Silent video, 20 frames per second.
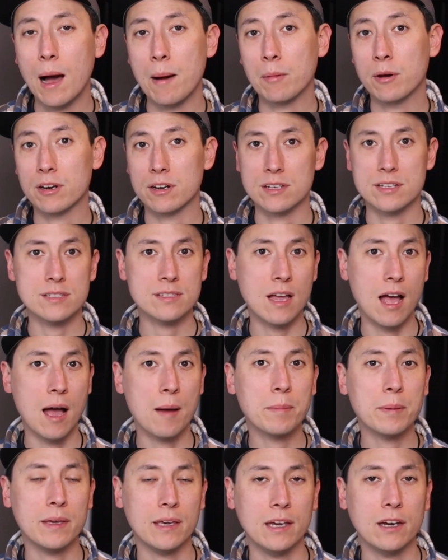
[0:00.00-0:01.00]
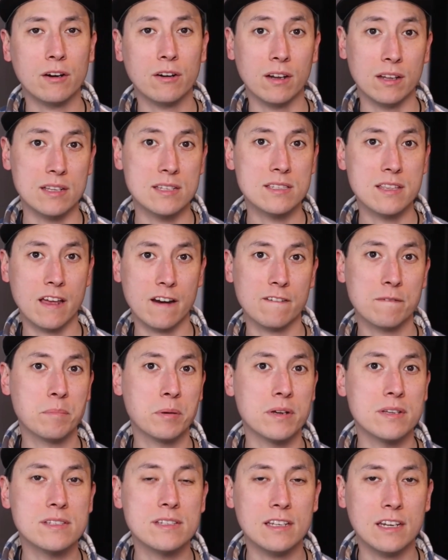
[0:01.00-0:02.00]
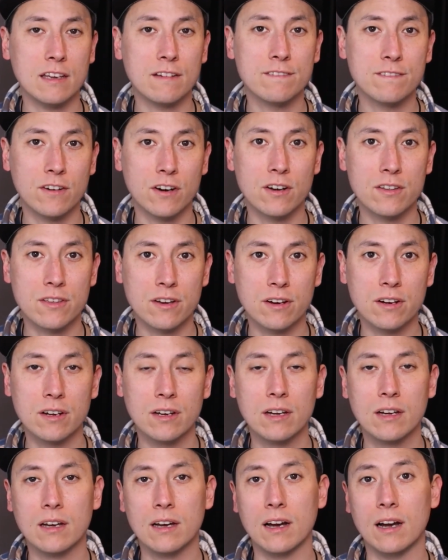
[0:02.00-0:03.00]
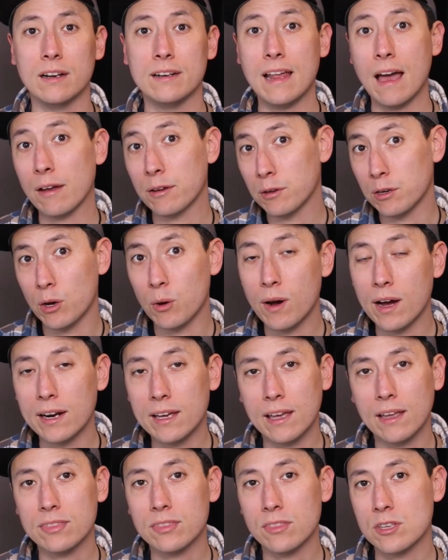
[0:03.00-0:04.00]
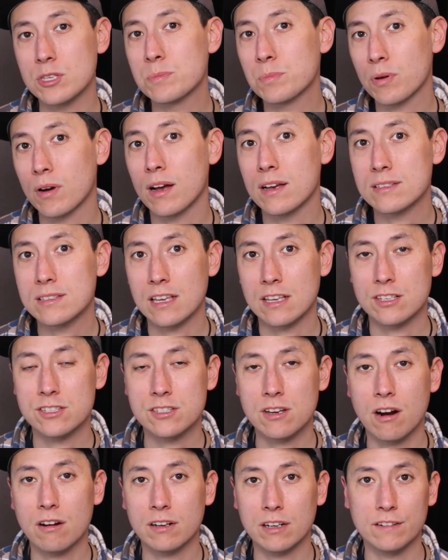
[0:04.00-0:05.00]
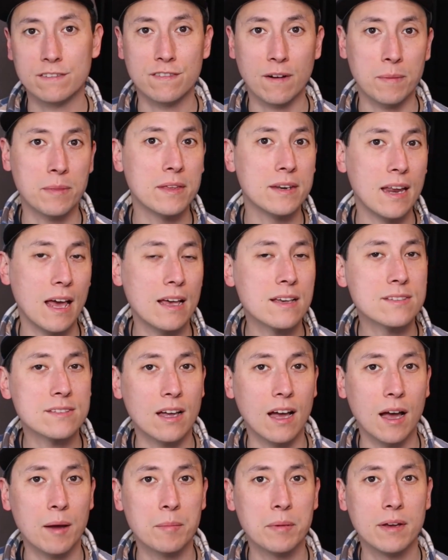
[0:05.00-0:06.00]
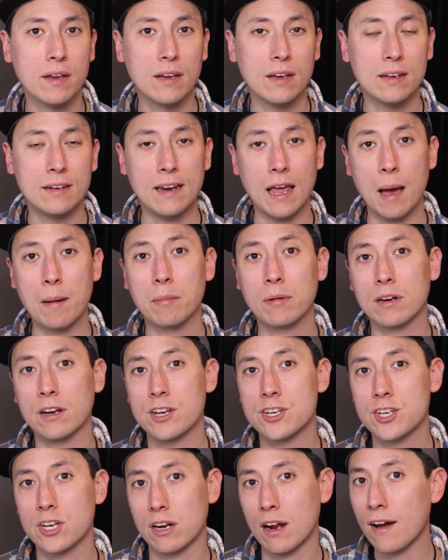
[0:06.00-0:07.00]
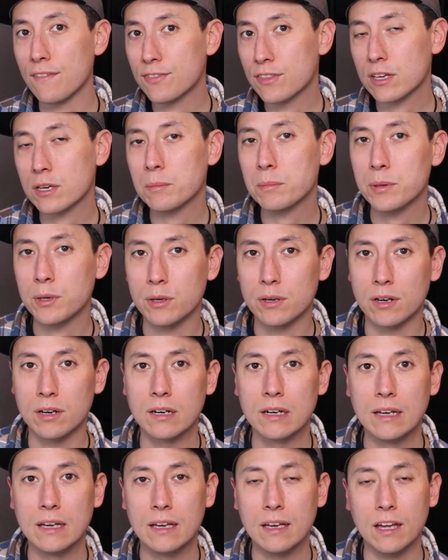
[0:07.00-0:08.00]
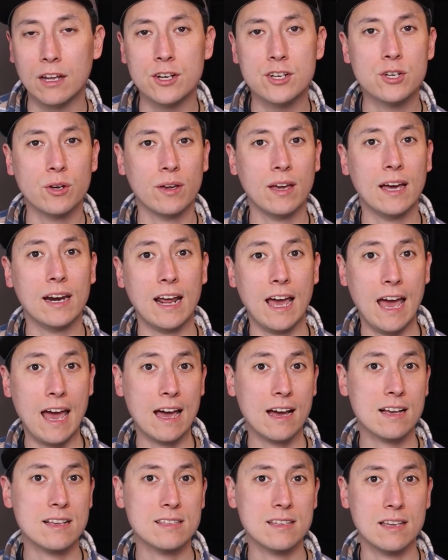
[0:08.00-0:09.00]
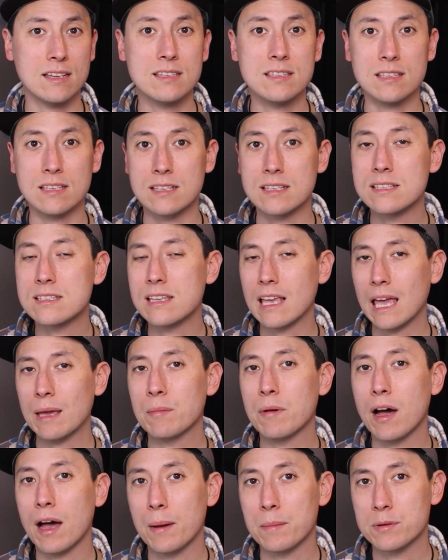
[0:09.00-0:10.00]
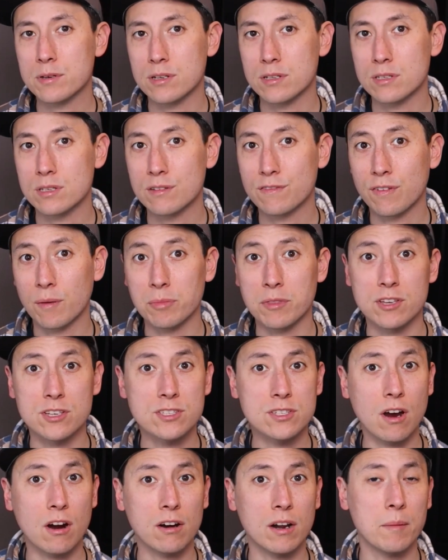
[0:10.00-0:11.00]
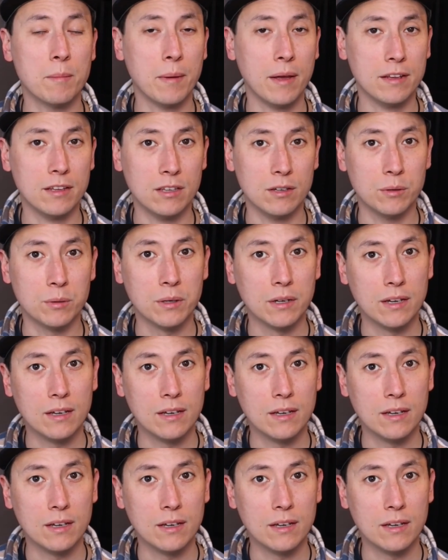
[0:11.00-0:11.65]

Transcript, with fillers: I'm gonna stop here instead of proceeding further. Uh, now you know how to get this process started from the desktop. Now I'm gonna shut off the computer and show you how to access these same options from the startup menu